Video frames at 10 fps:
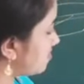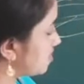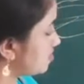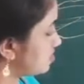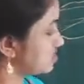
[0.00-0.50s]

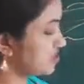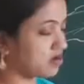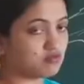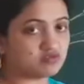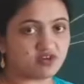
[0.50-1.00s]
Below the
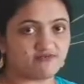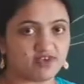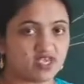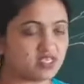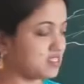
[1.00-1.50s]
ground
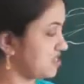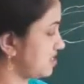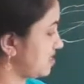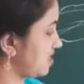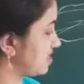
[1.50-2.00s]
surface,
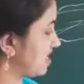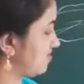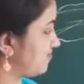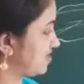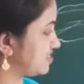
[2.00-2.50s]
it
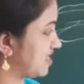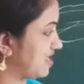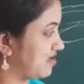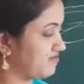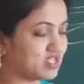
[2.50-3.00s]
always
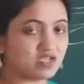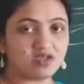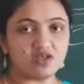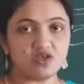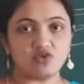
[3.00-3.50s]
have the
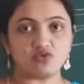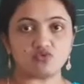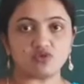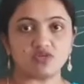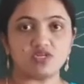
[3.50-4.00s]

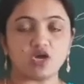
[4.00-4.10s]
root.